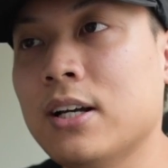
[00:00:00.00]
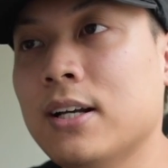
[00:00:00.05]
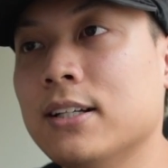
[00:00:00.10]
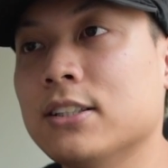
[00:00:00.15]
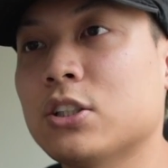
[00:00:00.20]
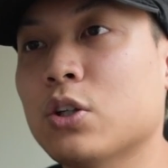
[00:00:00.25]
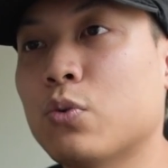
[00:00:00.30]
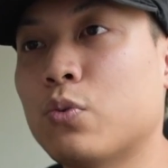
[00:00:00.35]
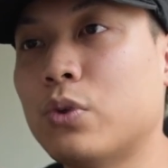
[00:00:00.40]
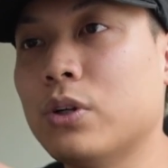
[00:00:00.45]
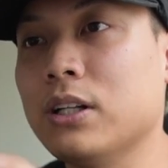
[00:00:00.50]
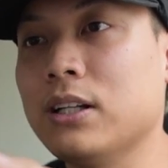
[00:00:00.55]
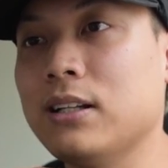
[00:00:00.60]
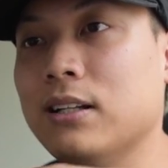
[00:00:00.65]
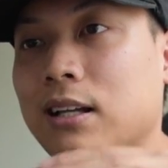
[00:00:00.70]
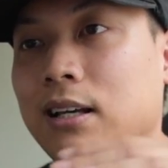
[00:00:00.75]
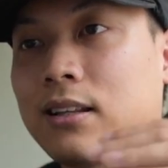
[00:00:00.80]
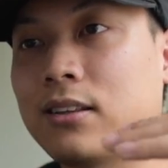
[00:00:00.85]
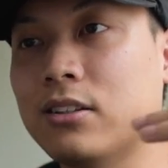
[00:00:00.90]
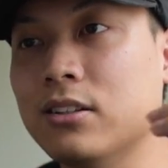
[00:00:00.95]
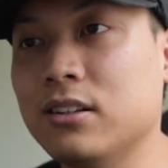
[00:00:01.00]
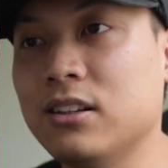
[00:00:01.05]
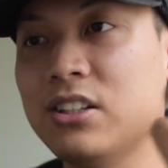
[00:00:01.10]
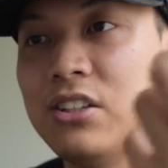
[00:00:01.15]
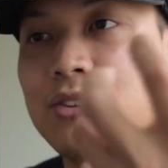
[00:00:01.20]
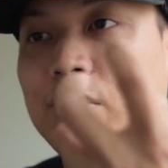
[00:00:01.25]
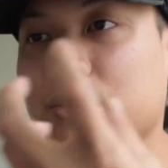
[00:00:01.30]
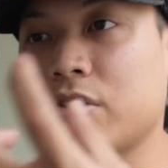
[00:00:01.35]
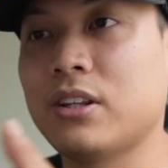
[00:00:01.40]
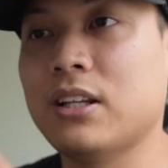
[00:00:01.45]
So really like the
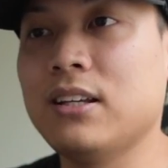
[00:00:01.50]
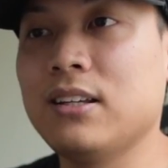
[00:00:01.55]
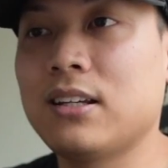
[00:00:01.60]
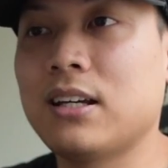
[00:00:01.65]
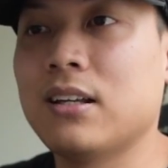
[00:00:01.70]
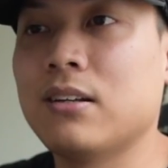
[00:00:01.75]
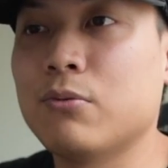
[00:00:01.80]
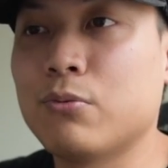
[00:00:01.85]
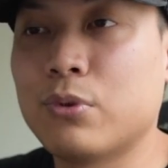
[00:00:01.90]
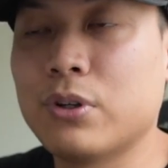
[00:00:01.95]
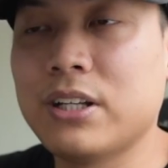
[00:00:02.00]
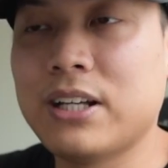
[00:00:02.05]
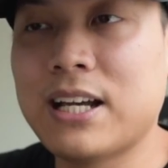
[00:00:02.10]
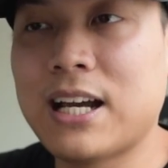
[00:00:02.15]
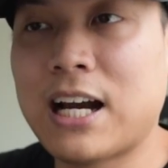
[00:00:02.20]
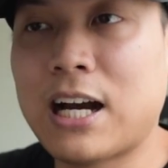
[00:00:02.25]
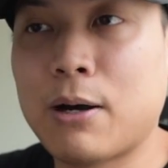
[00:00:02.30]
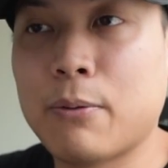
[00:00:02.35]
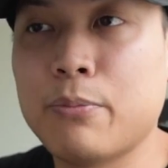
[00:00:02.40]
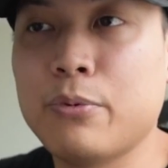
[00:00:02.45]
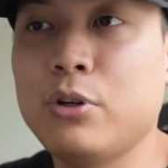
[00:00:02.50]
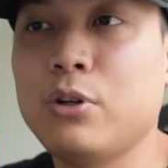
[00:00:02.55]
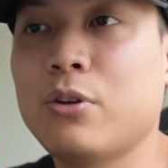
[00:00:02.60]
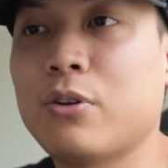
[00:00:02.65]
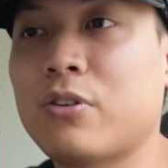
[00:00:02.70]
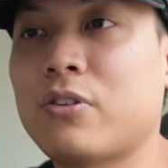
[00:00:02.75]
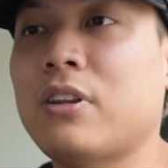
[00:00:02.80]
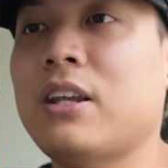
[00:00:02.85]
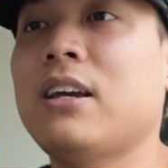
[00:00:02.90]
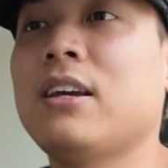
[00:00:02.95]
little thing can really help you to
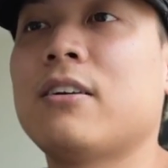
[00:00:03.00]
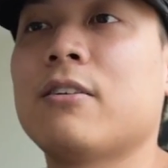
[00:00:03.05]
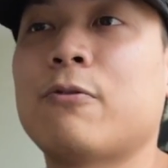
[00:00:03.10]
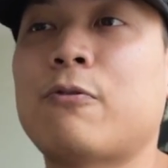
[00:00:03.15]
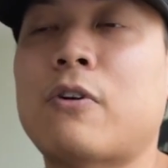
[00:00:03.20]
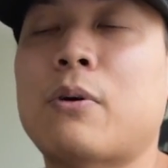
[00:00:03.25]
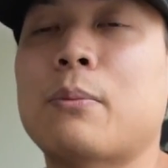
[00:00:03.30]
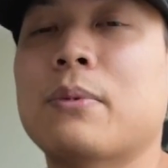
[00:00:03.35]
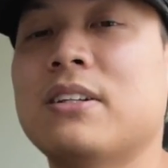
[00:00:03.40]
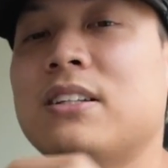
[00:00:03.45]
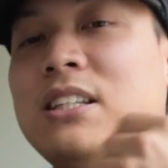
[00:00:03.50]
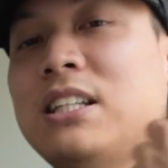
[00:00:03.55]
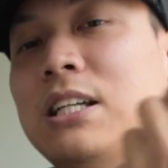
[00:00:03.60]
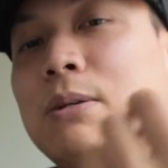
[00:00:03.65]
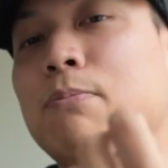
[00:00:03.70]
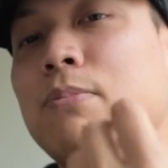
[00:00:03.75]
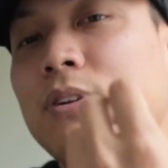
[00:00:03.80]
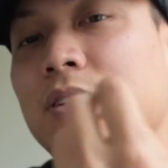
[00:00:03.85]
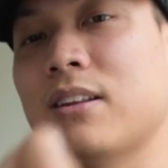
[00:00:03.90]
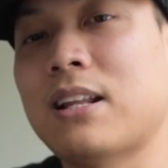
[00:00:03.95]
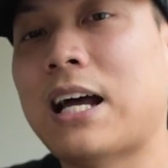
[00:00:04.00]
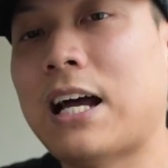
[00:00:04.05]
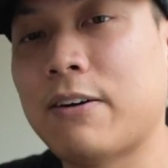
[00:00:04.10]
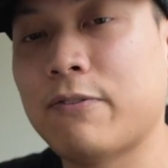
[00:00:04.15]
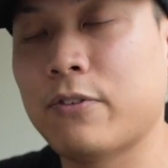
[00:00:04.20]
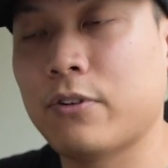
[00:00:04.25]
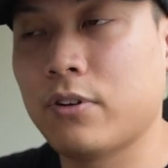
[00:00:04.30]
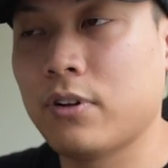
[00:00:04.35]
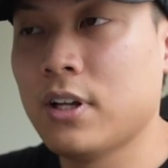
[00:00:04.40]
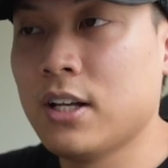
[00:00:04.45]
think from a deeper
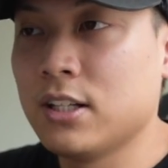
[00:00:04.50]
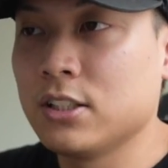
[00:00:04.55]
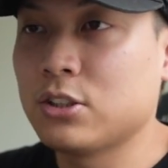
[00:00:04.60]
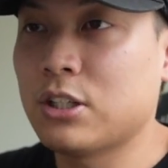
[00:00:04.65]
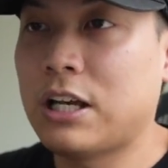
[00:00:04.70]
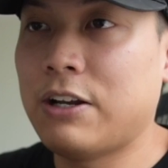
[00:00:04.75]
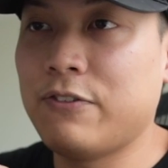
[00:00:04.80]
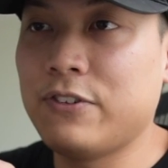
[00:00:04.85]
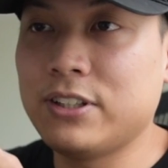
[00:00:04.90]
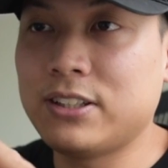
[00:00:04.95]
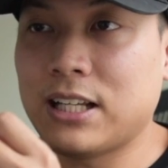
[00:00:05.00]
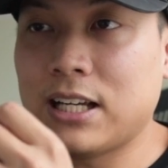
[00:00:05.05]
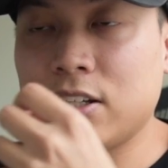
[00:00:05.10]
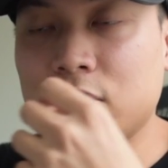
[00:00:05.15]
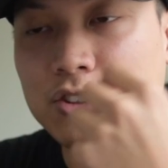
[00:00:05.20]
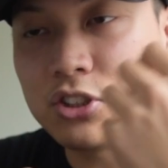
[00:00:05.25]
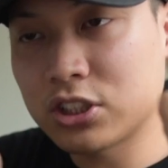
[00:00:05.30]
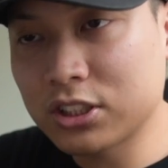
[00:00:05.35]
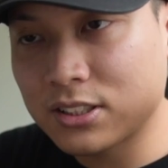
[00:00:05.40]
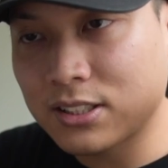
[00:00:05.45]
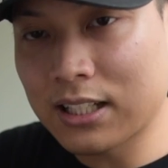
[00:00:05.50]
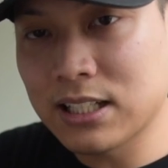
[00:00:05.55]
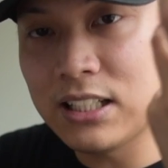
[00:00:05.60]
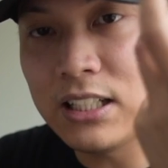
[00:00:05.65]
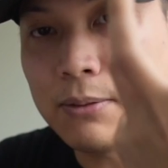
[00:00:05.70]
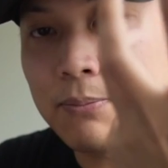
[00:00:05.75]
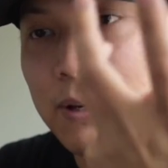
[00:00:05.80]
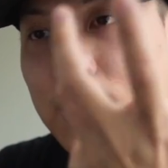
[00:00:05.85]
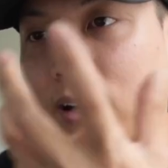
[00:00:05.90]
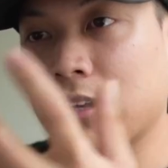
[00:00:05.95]
level. So every day you just think
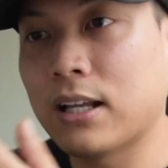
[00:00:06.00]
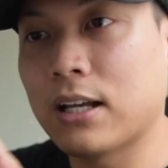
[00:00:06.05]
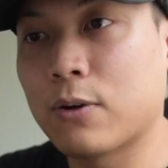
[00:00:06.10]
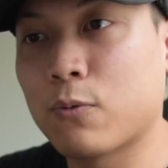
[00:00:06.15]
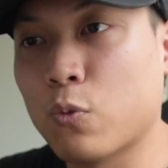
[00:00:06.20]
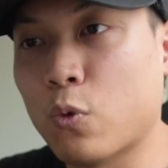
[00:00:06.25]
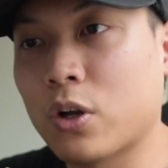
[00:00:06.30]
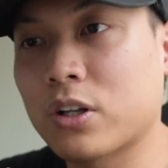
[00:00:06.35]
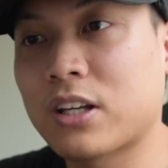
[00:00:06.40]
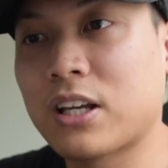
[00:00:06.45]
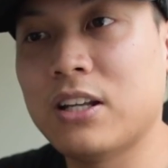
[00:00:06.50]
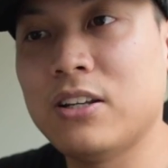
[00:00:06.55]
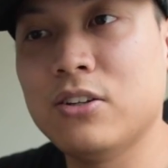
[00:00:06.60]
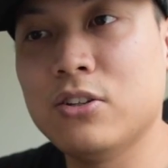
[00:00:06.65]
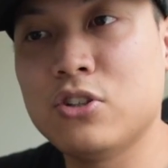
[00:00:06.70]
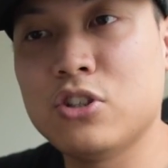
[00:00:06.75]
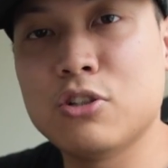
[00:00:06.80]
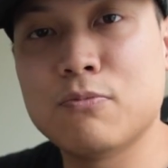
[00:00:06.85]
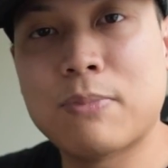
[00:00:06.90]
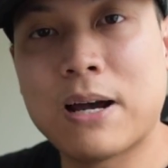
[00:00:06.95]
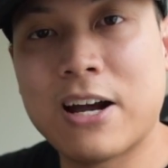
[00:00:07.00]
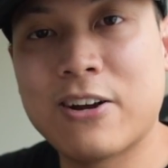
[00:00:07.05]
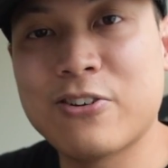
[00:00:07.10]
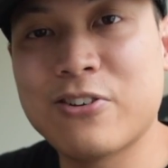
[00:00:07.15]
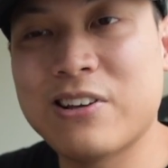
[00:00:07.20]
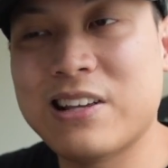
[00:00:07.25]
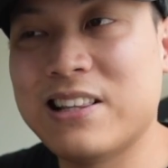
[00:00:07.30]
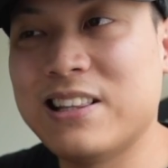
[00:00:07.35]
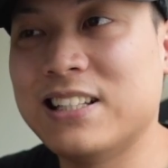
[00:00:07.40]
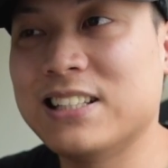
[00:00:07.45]
about like, what can you do better
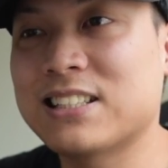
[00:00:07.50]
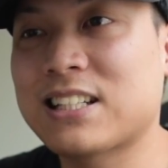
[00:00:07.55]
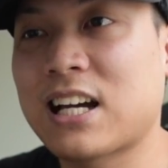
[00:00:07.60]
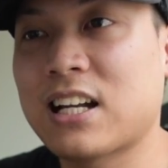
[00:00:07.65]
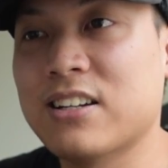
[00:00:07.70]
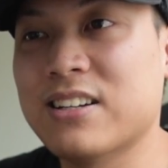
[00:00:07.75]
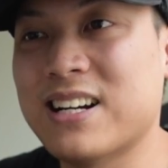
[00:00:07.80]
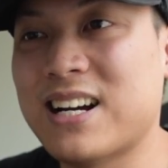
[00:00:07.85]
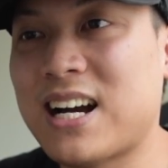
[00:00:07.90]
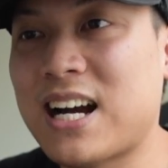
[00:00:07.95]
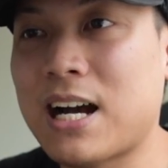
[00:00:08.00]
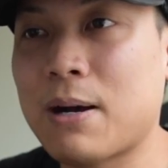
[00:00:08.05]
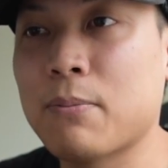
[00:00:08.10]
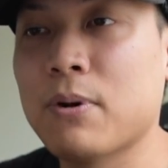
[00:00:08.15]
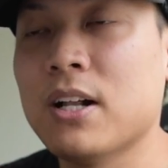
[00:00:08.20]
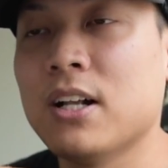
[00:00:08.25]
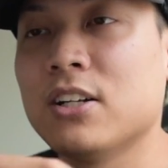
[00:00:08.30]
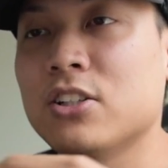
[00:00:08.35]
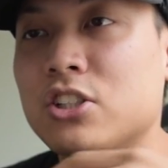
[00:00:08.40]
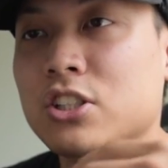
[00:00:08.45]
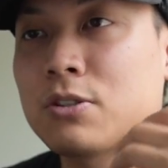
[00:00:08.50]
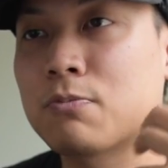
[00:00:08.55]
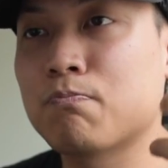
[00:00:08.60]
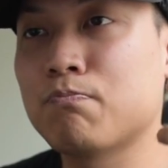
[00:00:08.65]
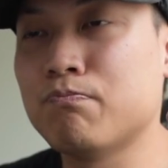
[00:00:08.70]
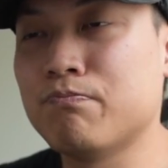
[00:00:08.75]
in this kind of app? Just